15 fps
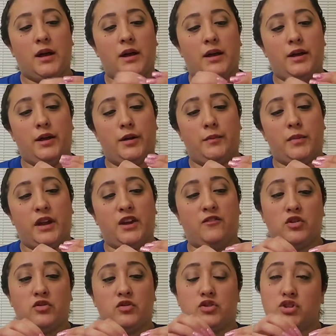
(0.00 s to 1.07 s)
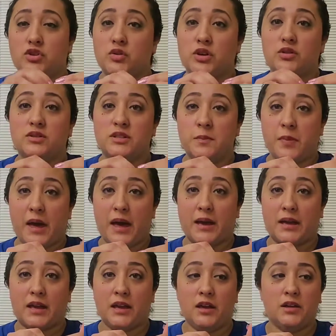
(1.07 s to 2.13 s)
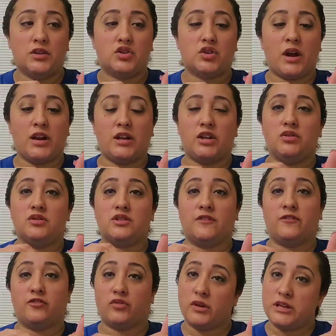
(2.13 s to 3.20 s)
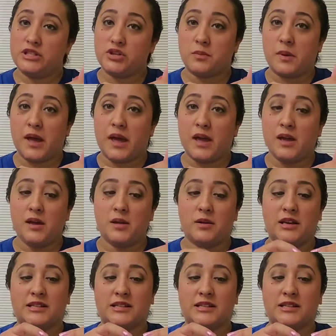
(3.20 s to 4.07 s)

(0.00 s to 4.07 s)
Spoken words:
If you do use a baggie, try to use a freezer bag,